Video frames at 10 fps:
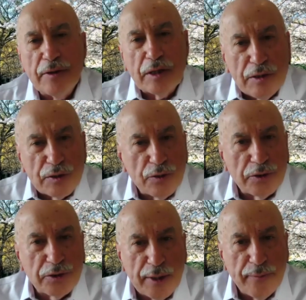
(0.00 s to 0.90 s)
of a
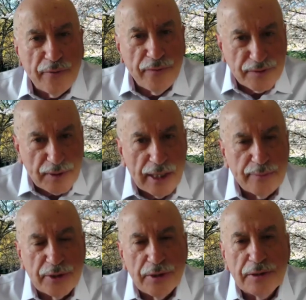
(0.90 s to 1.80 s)
consortium of
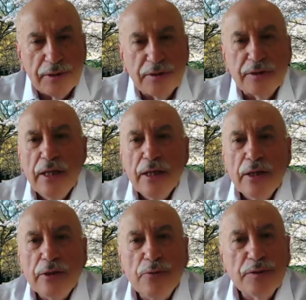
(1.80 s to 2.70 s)
CIBERs.
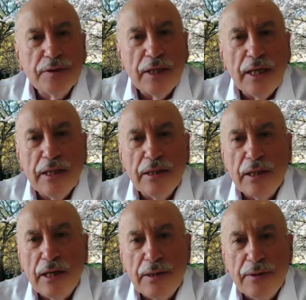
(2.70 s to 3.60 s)
You've seen
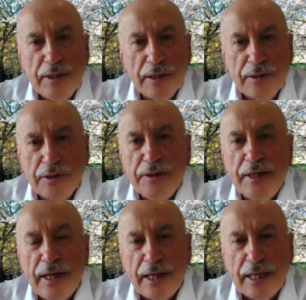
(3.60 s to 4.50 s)
the other
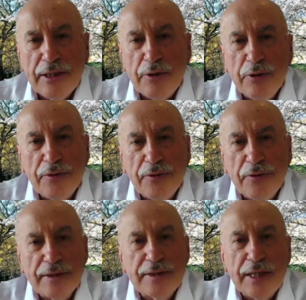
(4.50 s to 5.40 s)
9
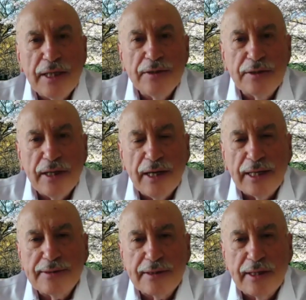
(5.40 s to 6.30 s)
universities,
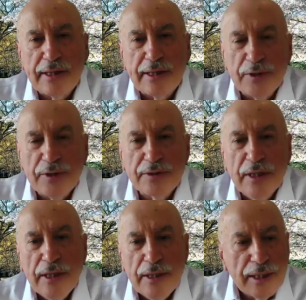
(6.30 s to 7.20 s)
9 CIBERs
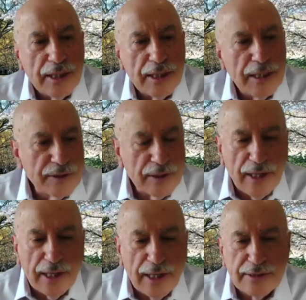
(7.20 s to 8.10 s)
in the
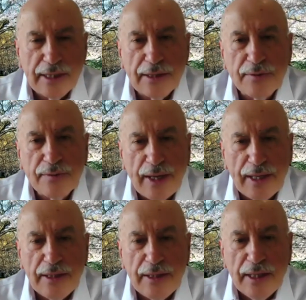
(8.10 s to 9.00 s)
slides that
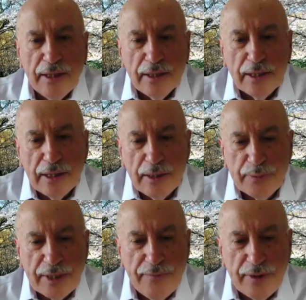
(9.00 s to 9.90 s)
ran
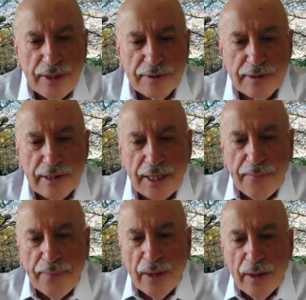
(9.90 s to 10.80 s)
previously.